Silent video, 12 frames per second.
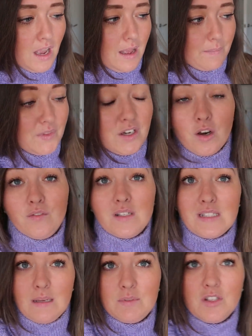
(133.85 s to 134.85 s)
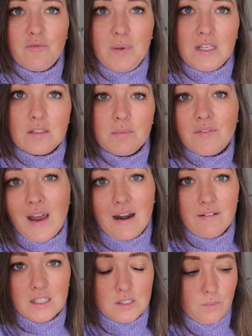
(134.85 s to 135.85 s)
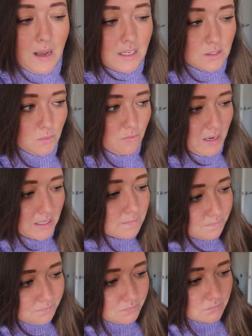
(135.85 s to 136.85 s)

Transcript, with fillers: um, that none of us seem to have picked up the virus whilst we've been